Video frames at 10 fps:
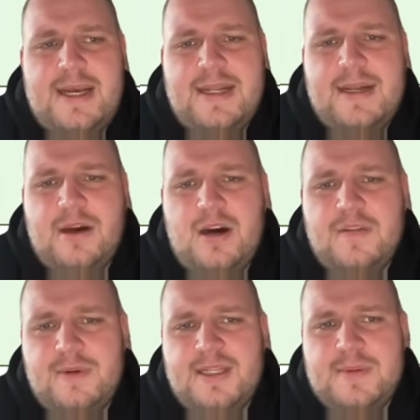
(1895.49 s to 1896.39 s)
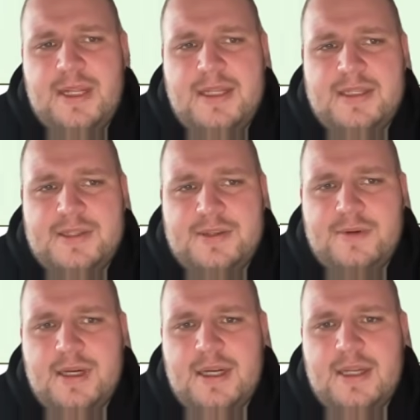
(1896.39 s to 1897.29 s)
and then half we'd split
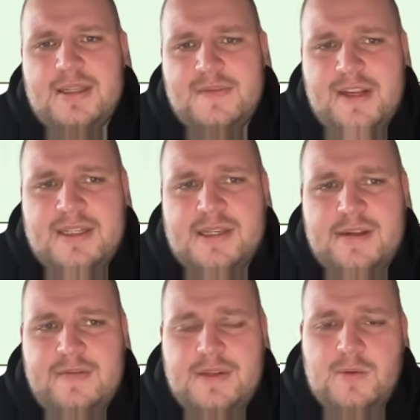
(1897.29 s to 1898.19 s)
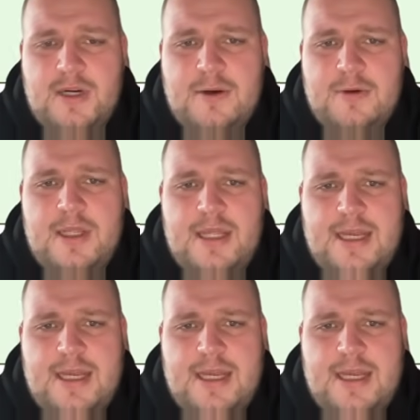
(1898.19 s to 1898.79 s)
into defensive as well,